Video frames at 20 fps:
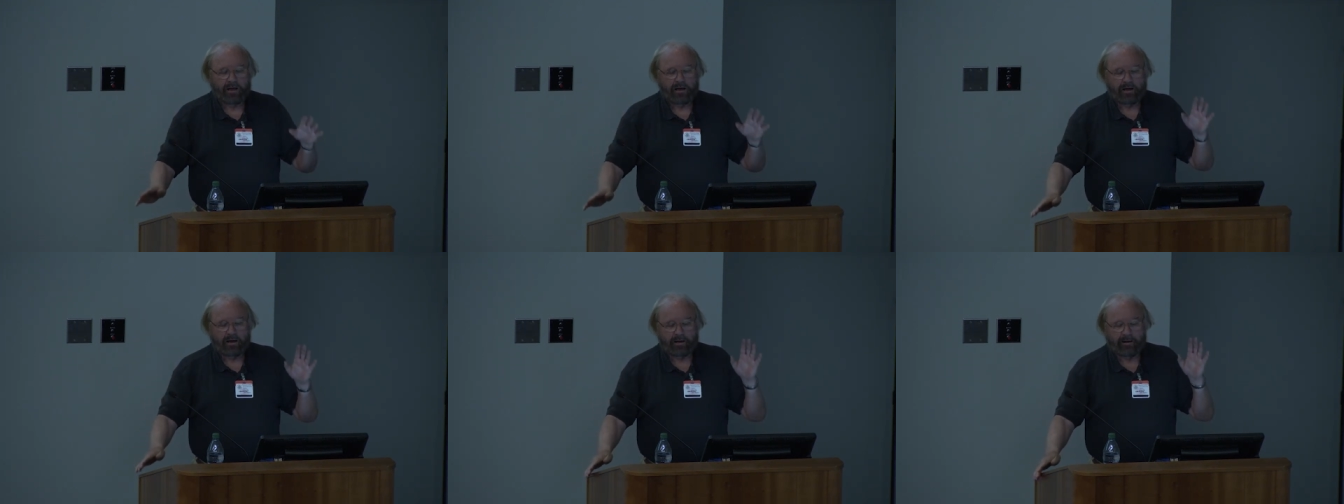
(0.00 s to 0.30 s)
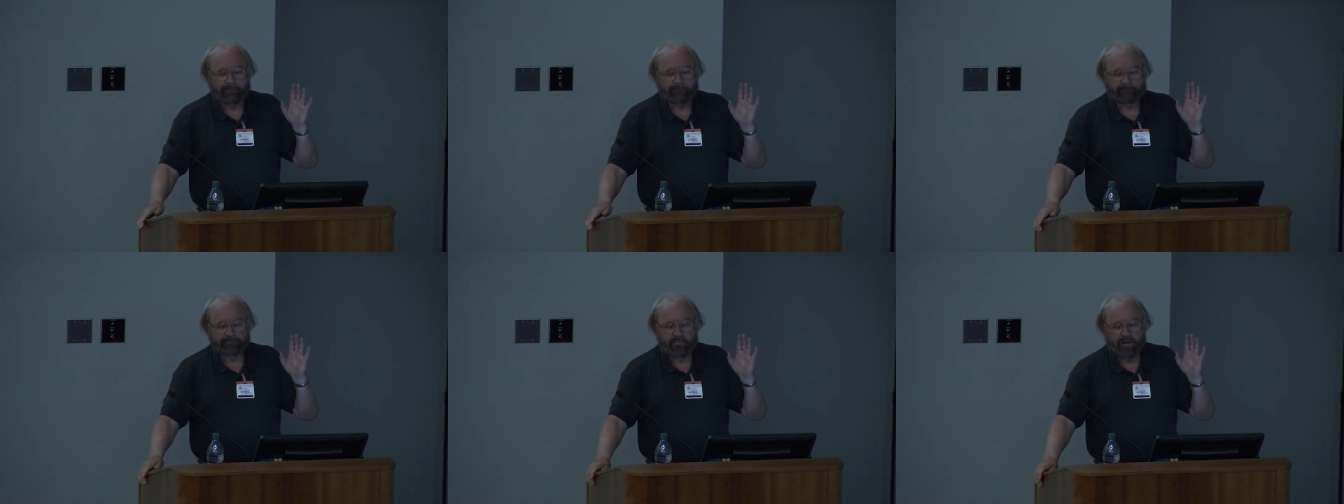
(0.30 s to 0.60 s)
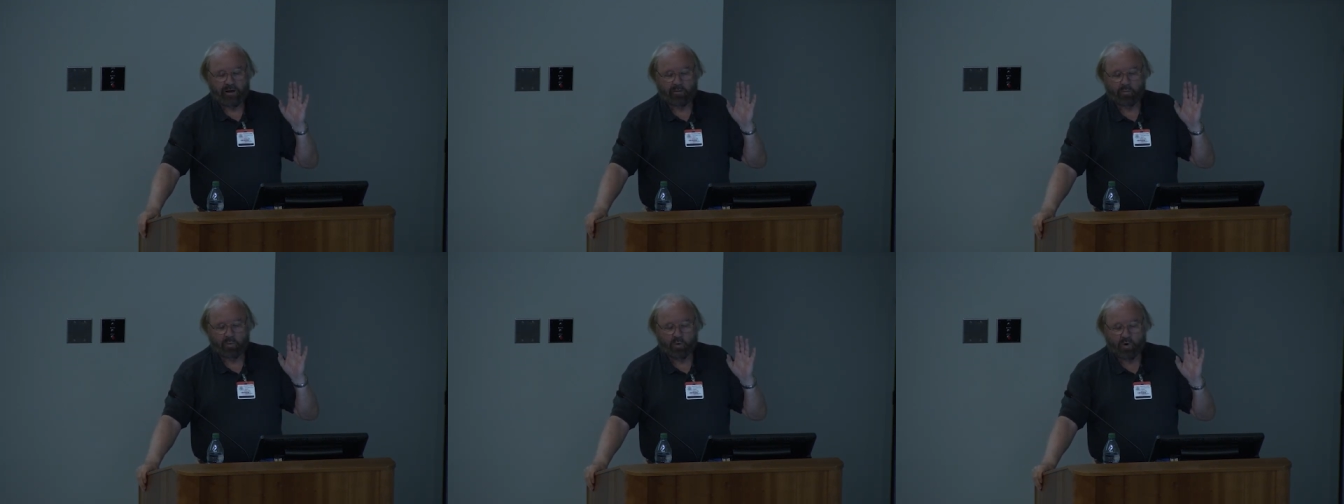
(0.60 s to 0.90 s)
Um,
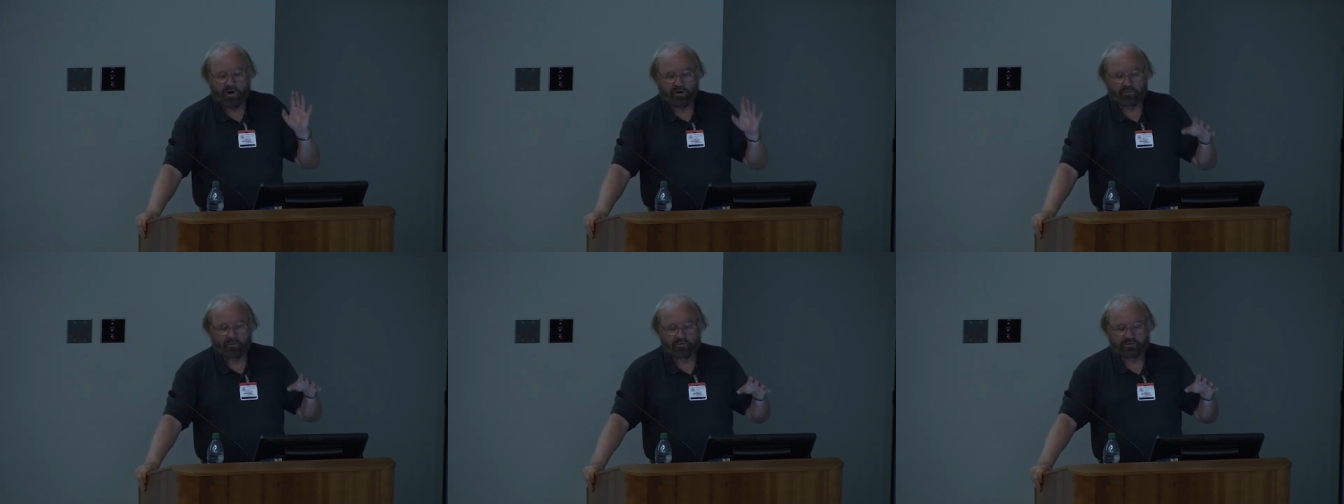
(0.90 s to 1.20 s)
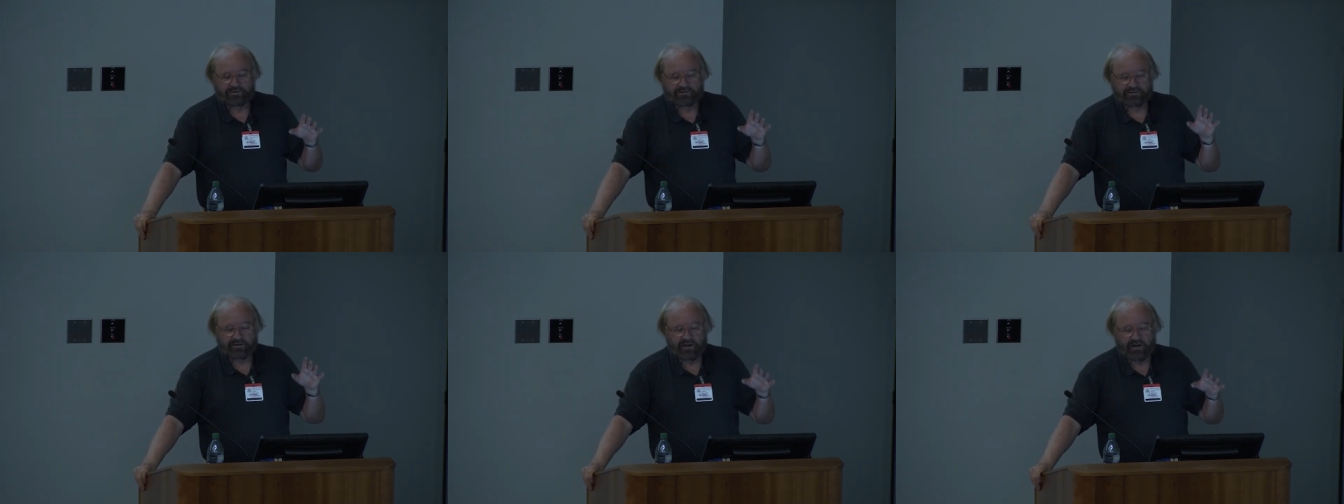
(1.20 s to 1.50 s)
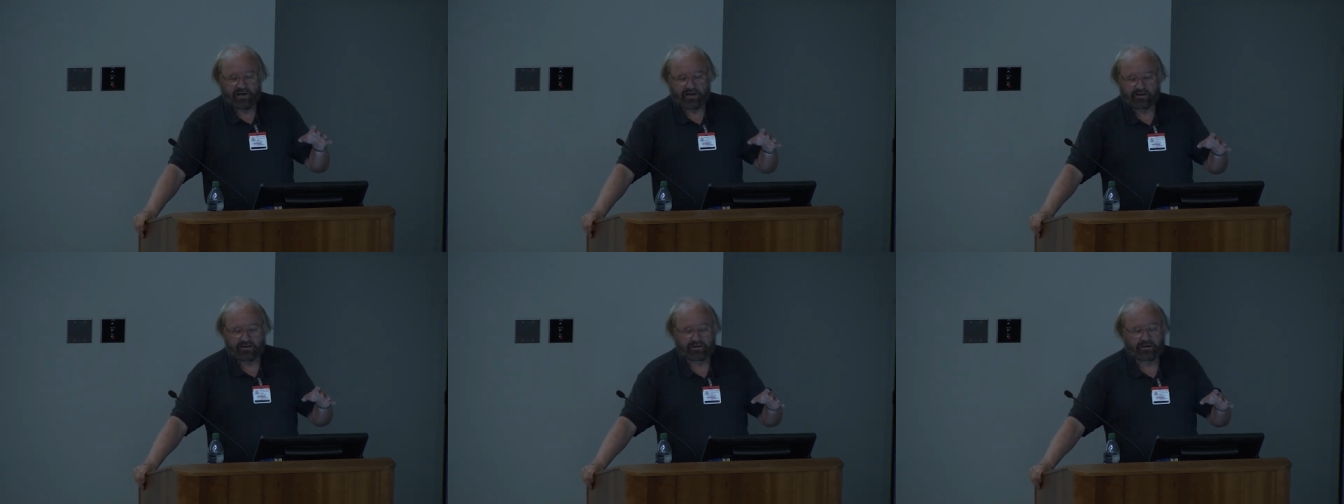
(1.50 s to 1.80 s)
and what was
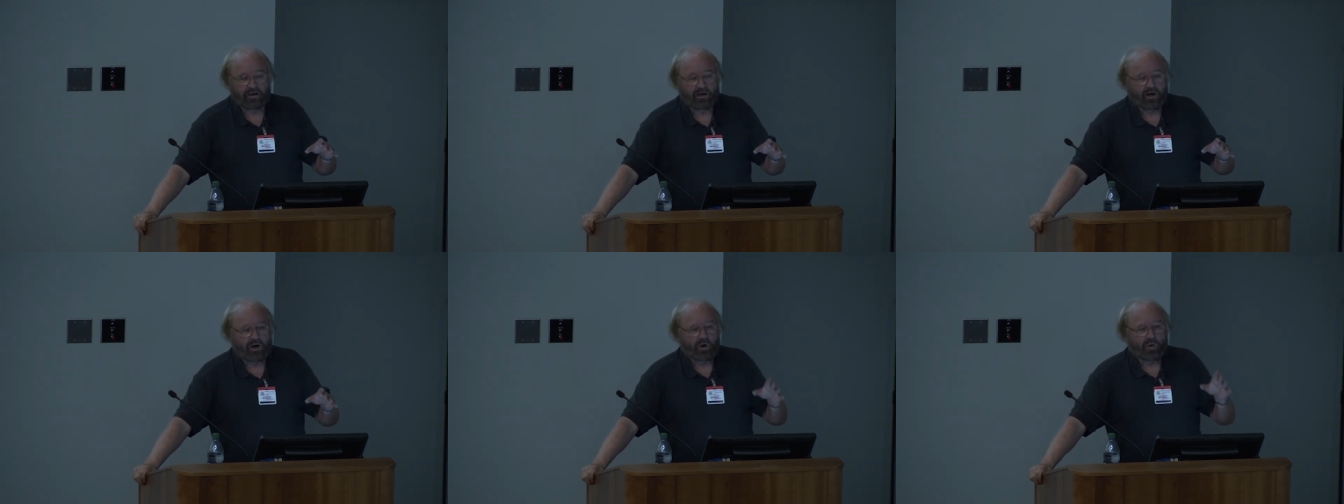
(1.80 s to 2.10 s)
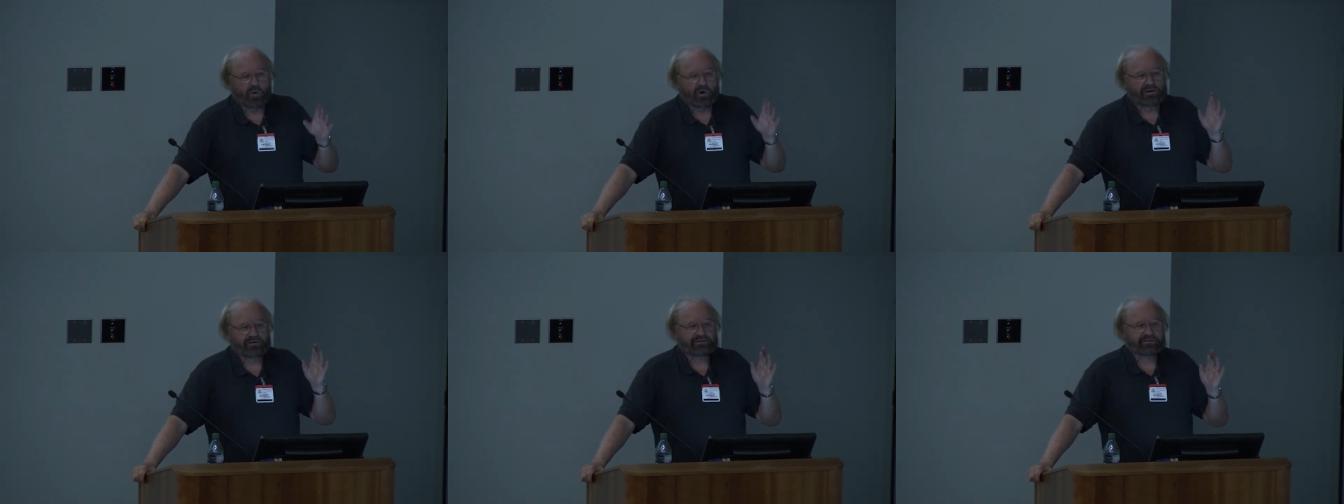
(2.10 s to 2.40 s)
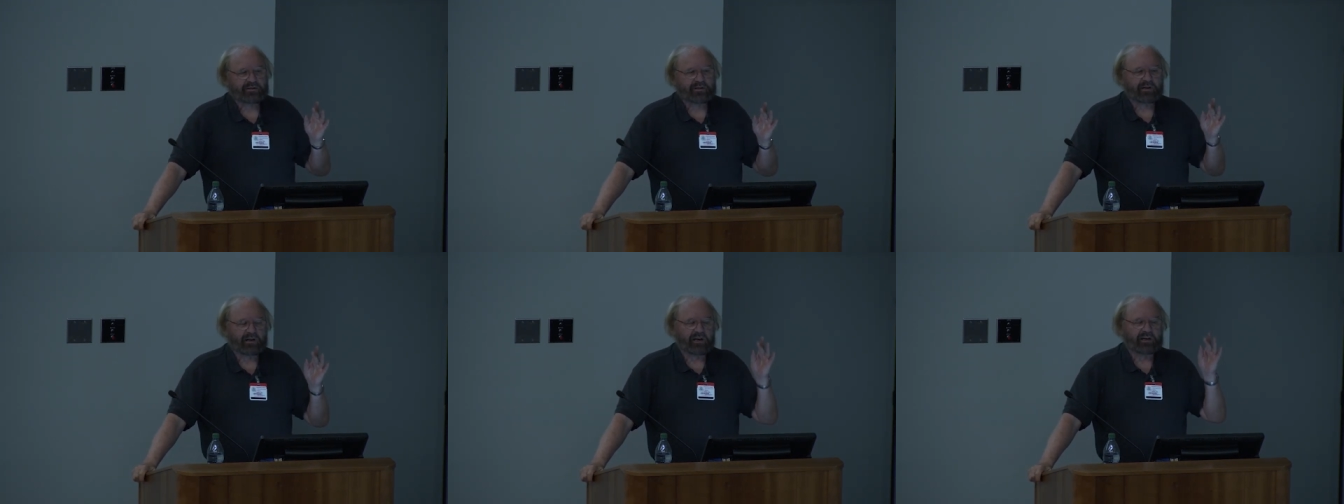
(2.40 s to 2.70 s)
done
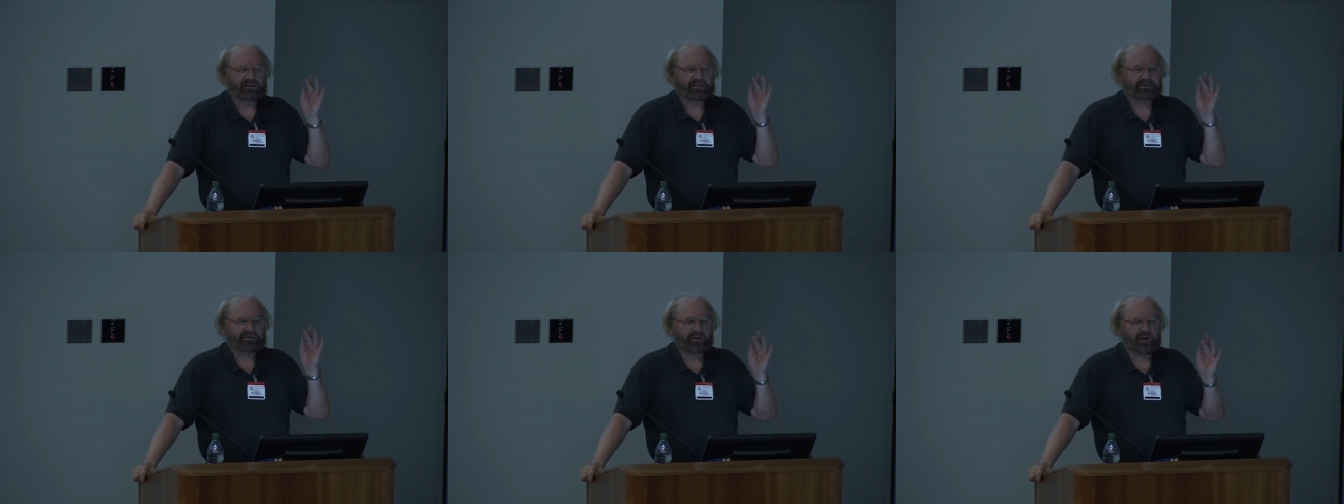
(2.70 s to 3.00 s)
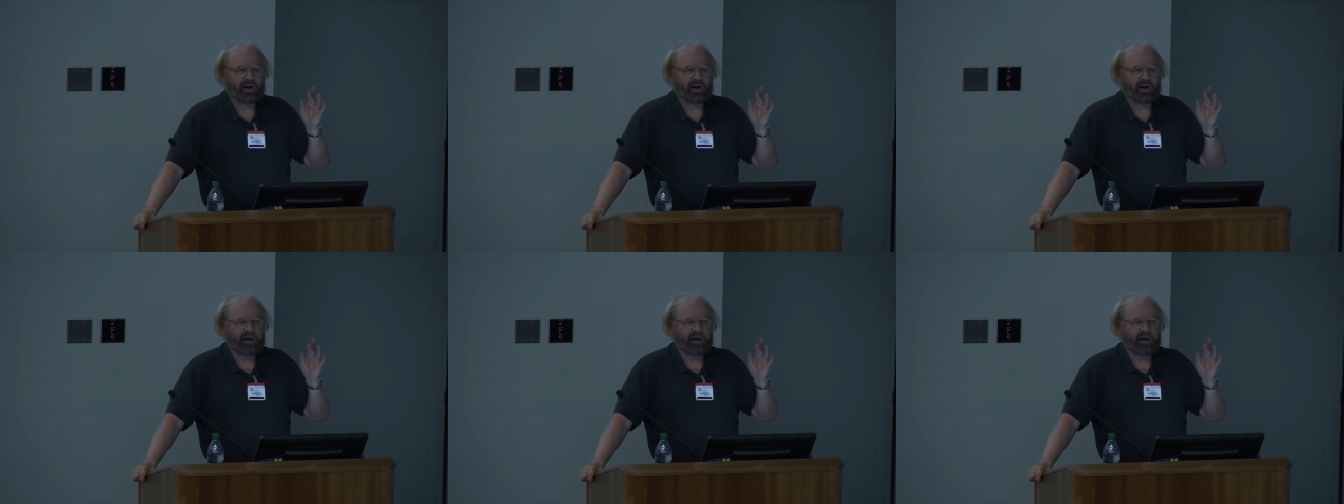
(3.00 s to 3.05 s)
was that in,